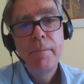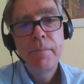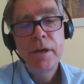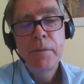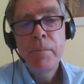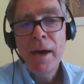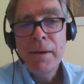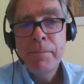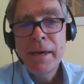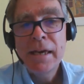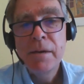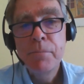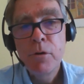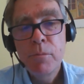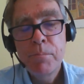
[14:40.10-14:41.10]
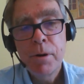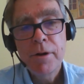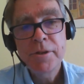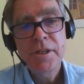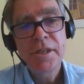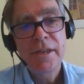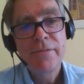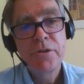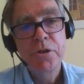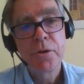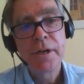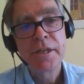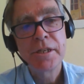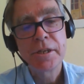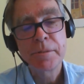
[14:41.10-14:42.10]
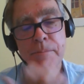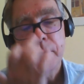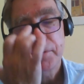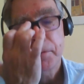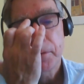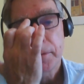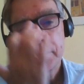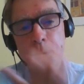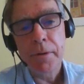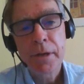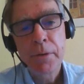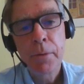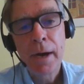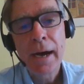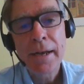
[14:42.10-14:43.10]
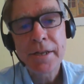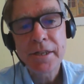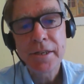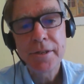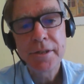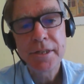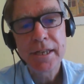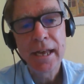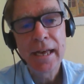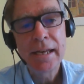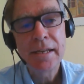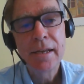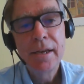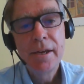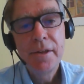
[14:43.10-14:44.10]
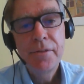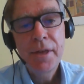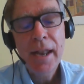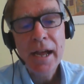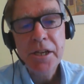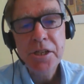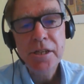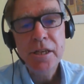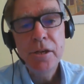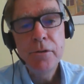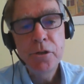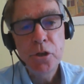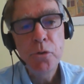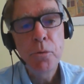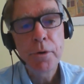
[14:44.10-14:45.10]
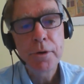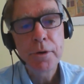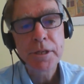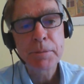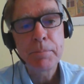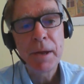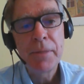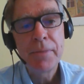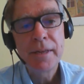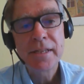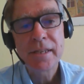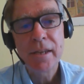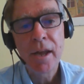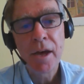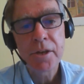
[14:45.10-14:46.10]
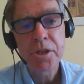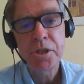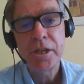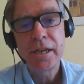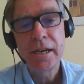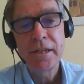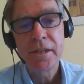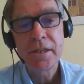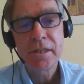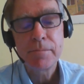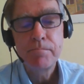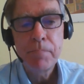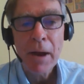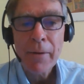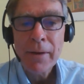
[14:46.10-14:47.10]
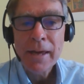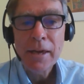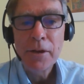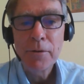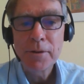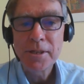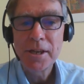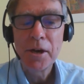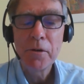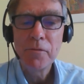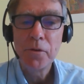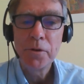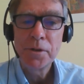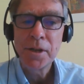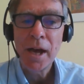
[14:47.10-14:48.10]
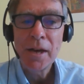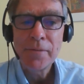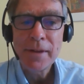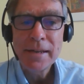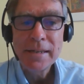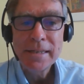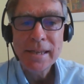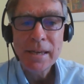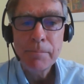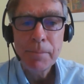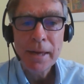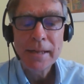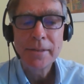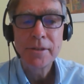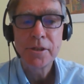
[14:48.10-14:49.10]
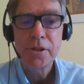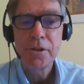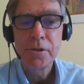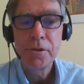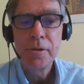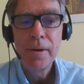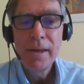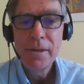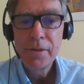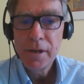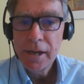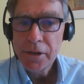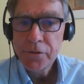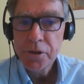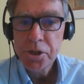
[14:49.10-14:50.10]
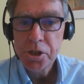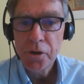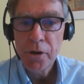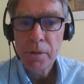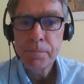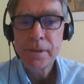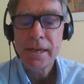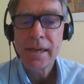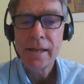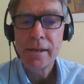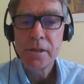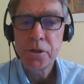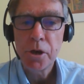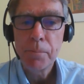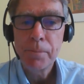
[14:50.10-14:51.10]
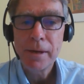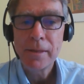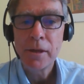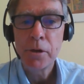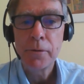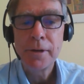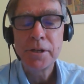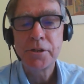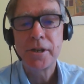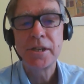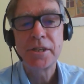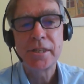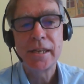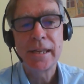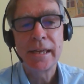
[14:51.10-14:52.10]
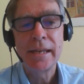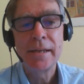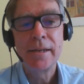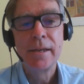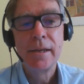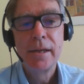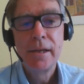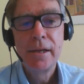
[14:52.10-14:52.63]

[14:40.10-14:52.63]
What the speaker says: But you might make a more positive choice, just building on what Alison said, that actually you do want to spend this last year just burying yourself or diving deep into the literature on a particular topic that you're interested in.